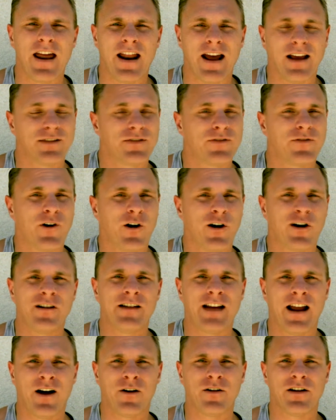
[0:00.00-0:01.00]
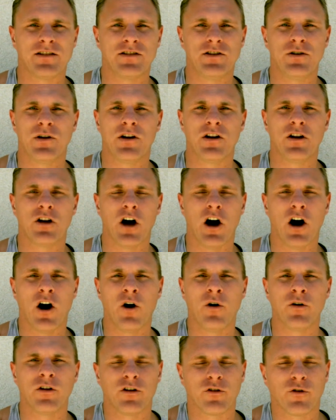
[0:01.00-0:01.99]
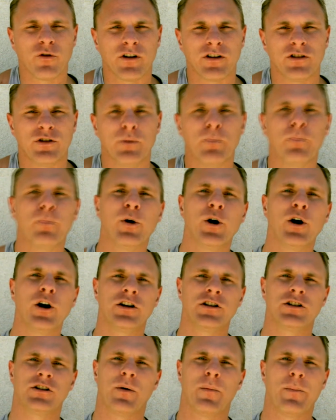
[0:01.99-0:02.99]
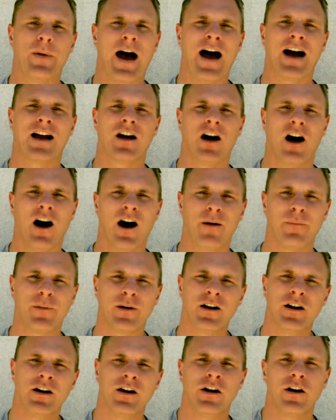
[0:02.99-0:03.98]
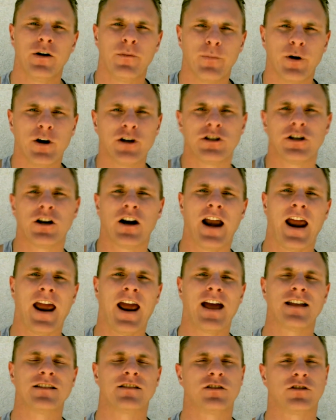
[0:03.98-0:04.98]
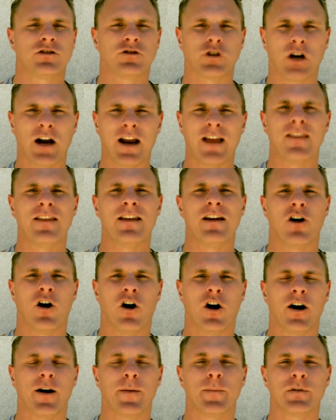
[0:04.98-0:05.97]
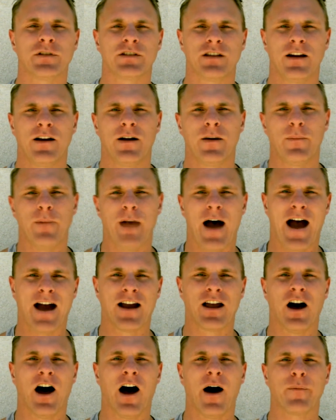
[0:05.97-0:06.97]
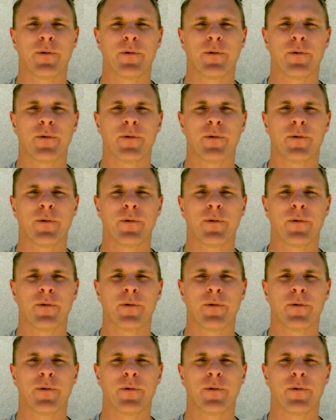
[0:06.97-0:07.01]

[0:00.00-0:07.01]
as far down as you can go, you're going to push back up. Push your hands, straighten the arms, back up.